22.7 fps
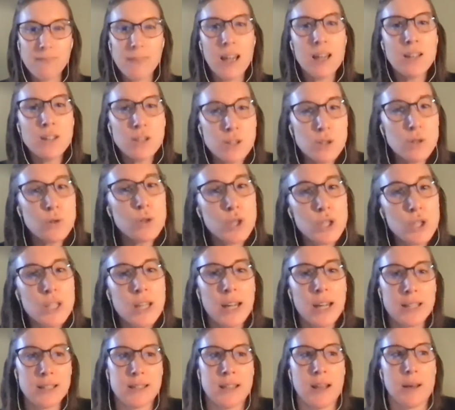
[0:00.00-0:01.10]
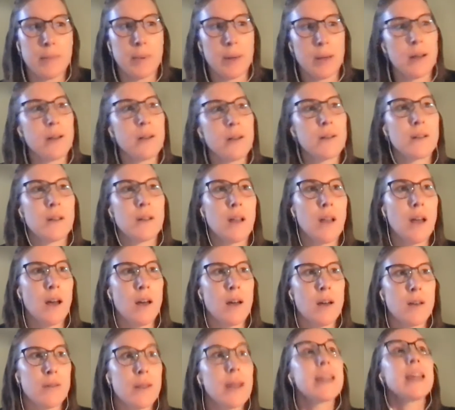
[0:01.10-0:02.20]
so she ends up,
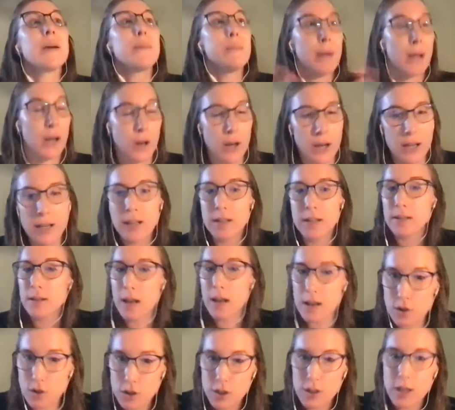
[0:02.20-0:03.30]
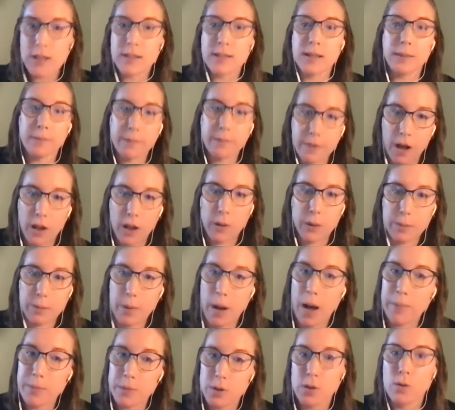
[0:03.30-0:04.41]
they get married, and she ends up following
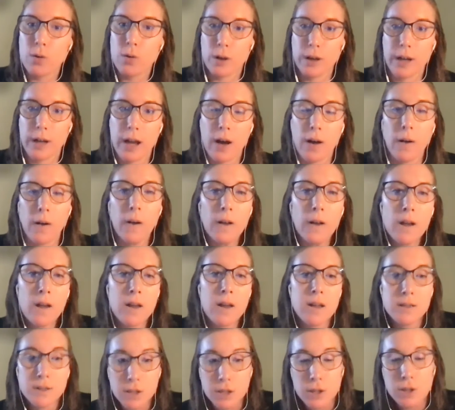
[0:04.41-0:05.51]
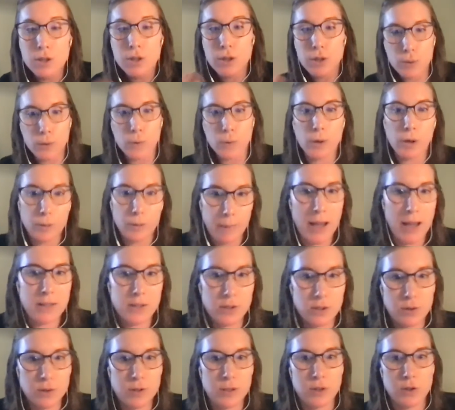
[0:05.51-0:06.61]
Bob to Cornell to do her
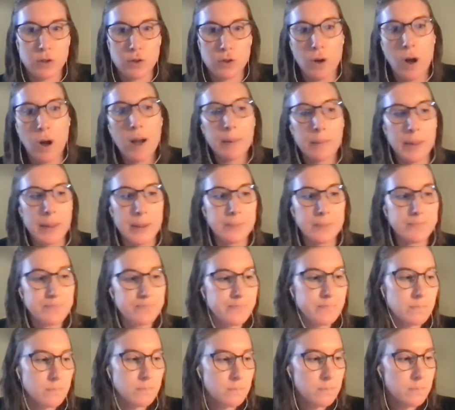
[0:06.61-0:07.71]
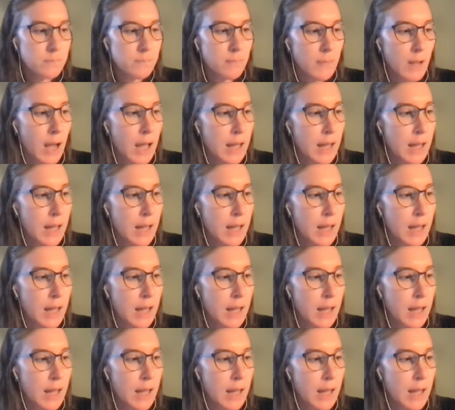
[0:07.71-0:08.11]
master's in astronomy. And